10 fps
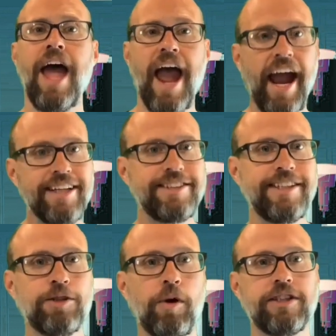Ask these
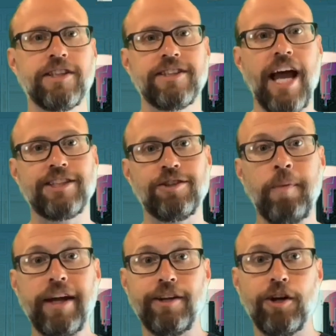questions as you're
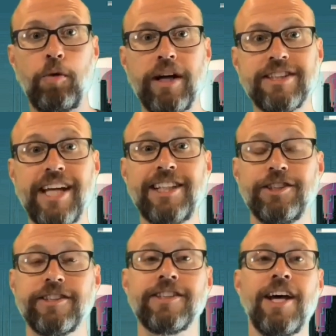making your quick
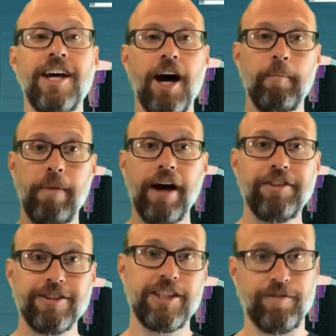sketches about
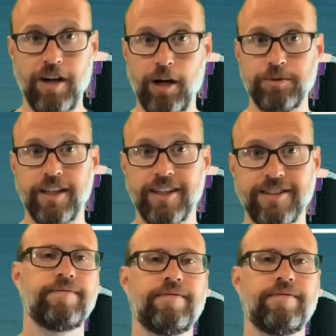those different objects.